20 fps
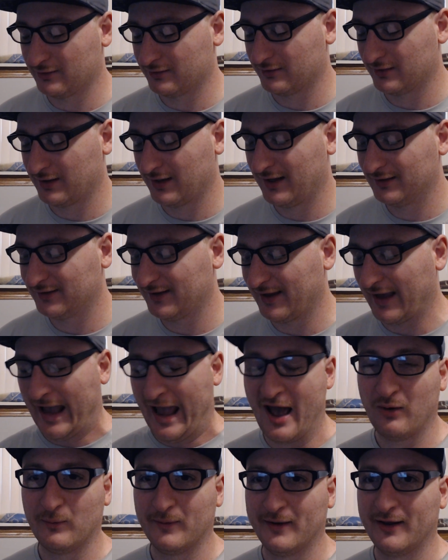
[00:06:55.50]
Haley
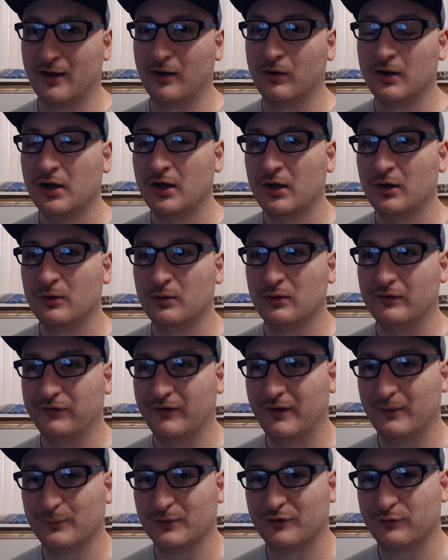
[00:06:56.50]
Atwell, who's
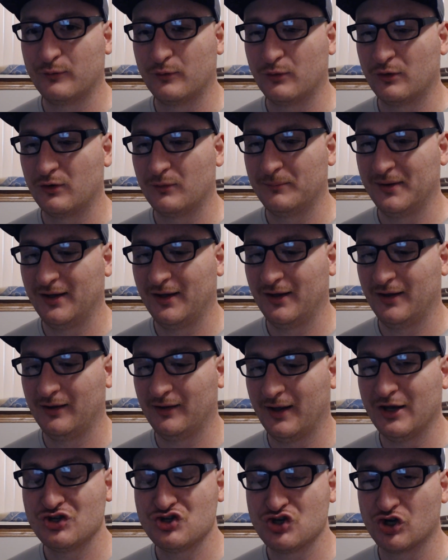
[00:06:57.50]
famous for being
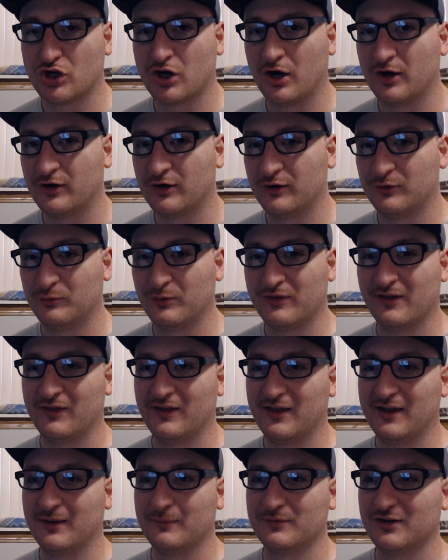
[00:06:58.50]
Agent Carter within
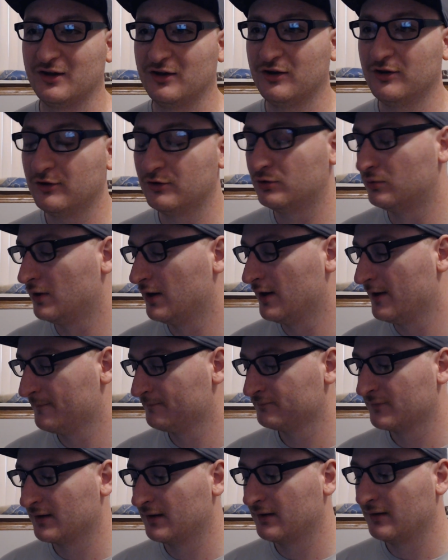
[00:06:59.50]
the MCU,
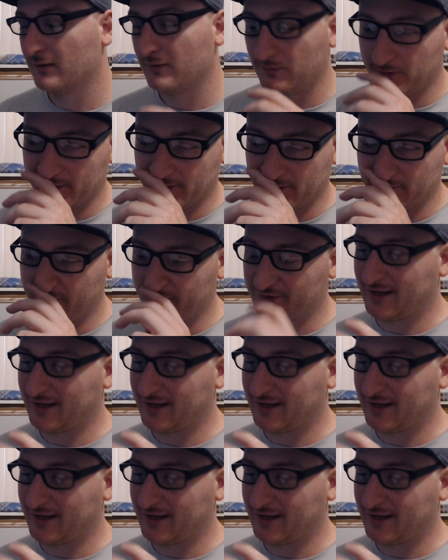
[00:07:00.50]
their